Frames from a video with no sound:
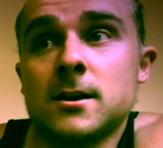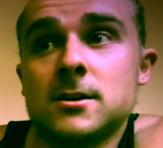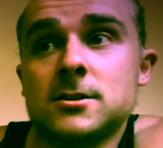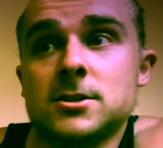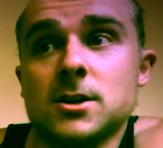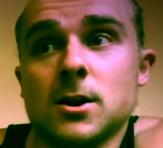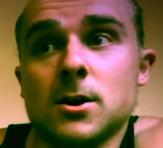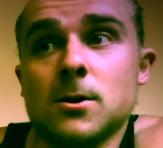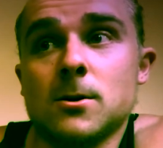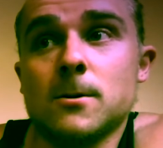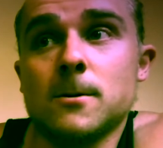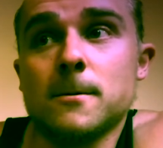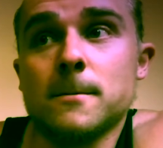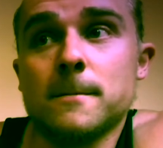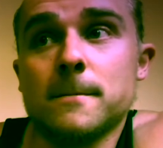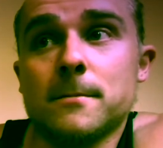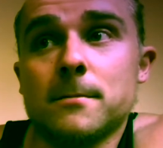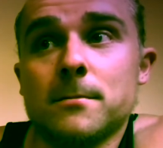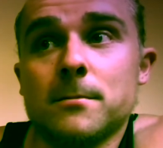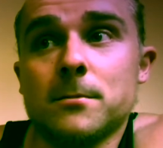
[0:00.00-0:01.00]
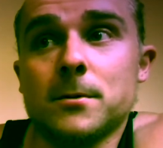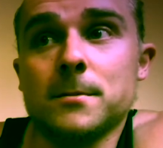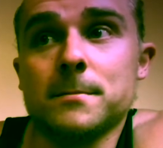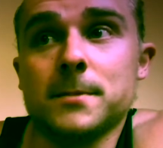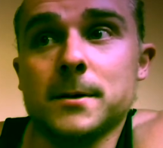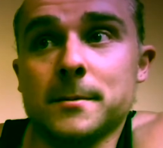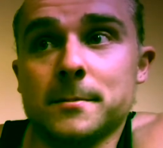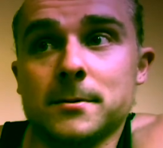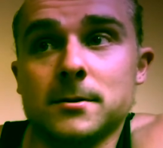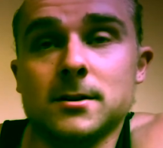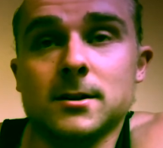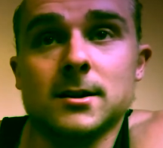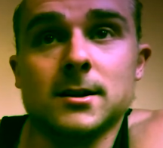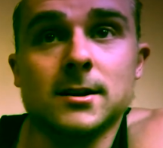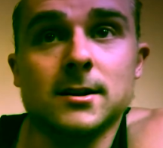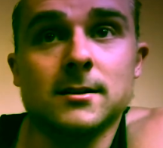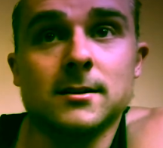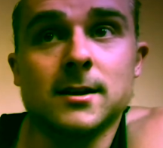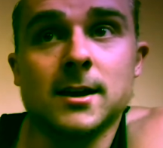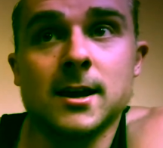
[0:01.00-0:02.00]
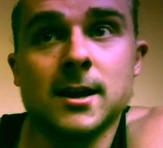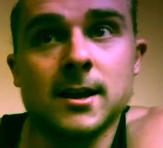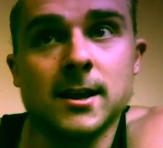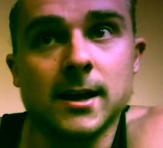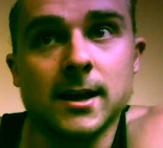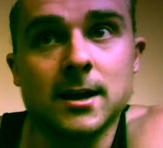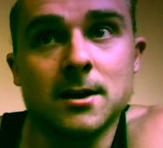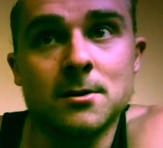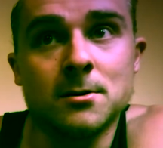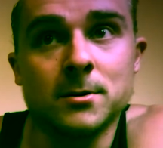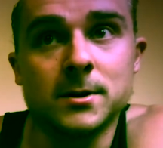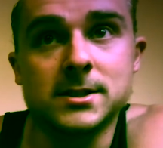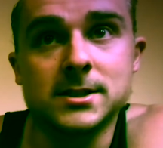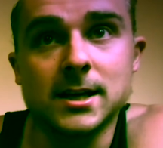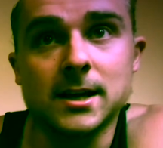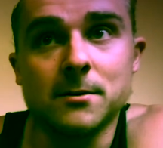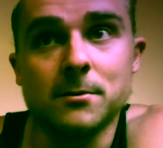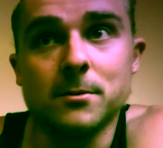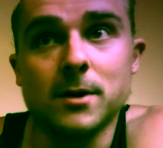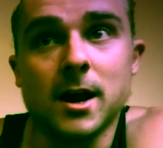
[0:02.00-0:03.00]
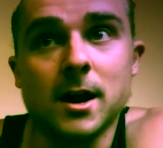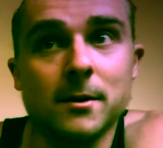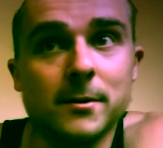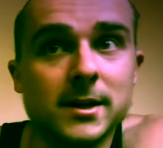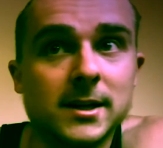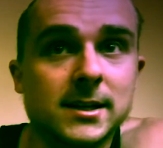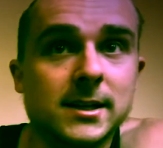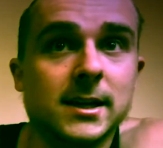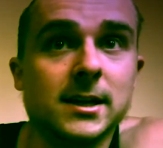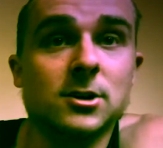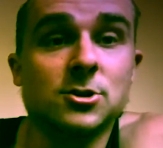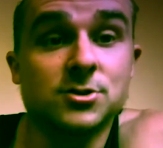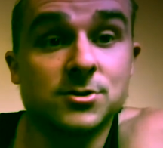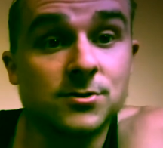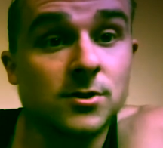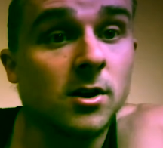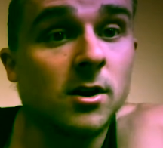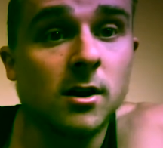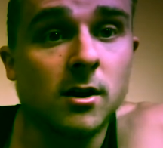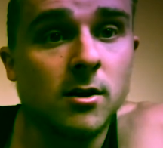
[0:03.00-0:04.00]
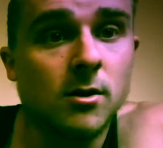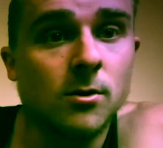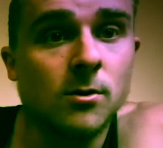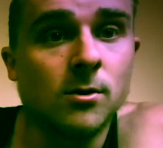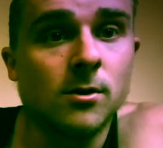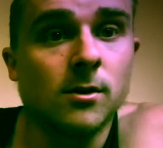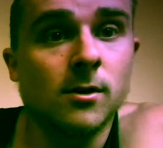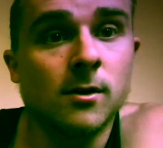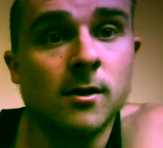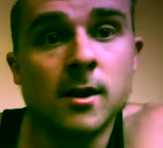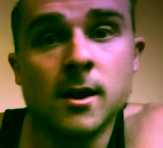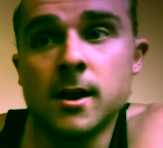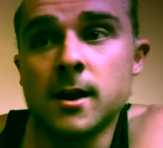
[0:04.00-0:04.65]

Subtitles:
So when people like we'd say, I need to get a strong core,